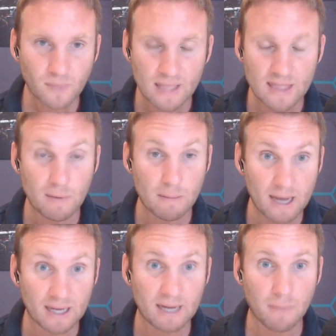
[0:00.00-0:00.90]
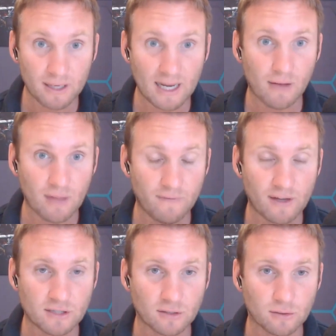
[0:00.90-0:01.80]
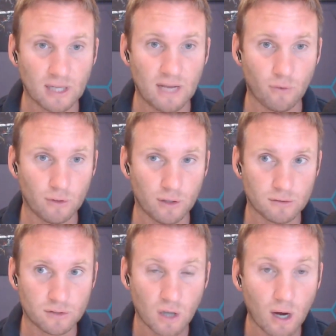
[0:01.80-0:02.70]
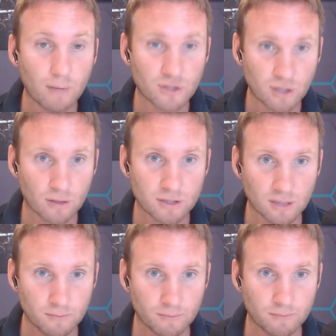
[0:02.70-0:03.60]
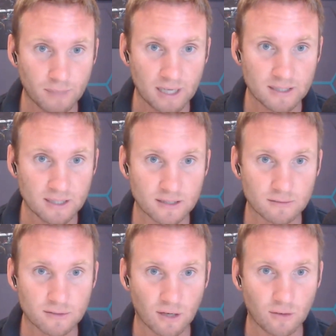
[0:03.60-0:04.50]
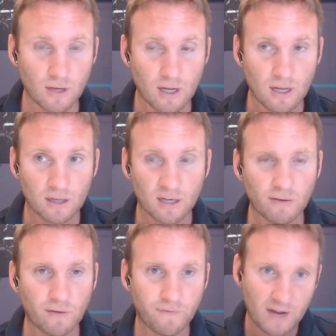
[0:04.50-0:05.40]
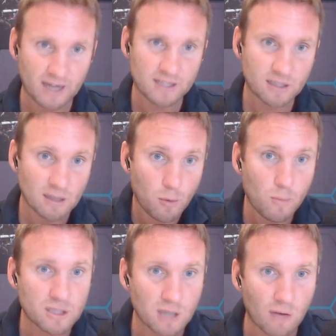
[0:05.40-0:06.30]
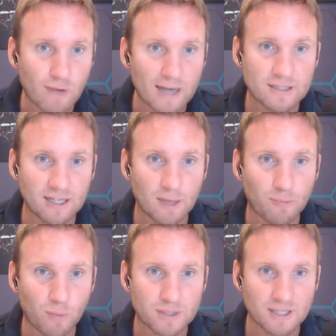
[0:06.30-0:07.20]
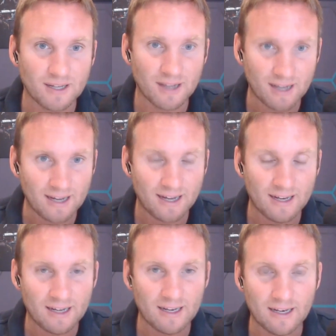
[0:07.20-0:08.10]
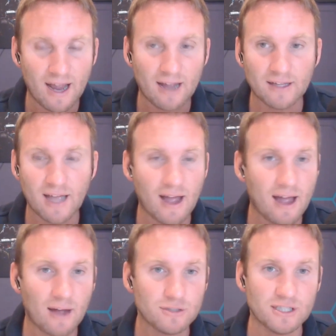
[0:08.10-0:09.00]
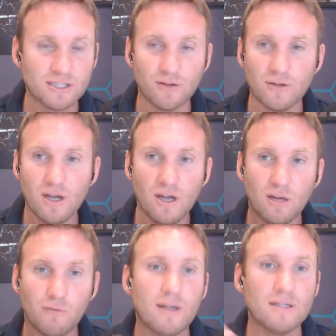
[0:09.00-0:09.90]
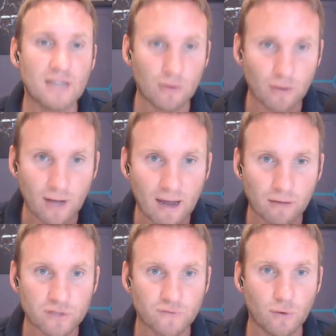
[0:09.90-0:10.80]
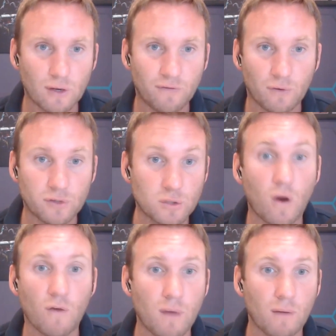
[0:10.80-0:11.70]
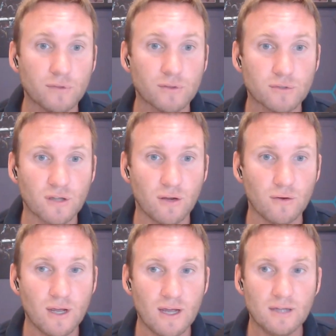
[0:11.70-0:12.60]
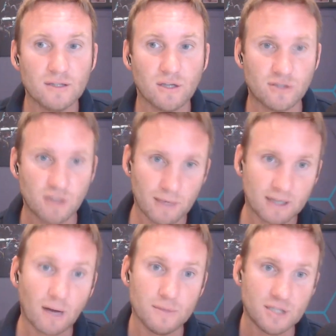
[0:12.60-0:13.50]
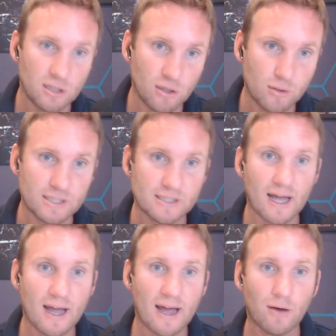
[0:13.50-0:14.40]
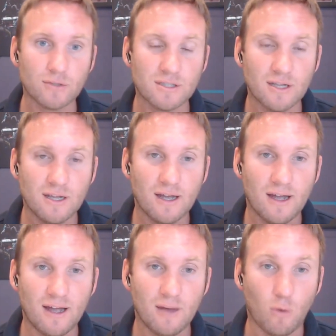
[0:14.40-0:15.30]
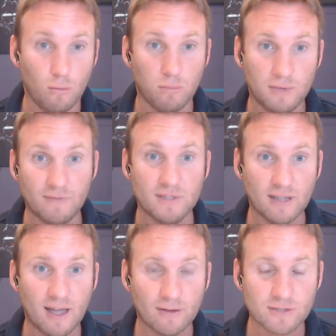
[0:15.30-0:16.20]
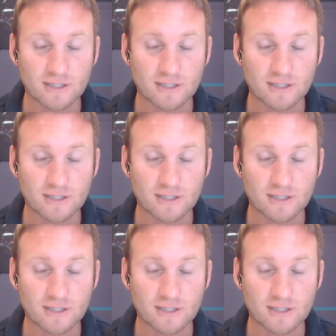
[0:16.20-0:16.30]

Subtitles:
they'll be making money out of their vessel either on a time charter basis, so kind of a fixed, almost like renting a property in houses. So you rent out your house for 12 months or so. So somebody comes in, uses that house, or lives in the house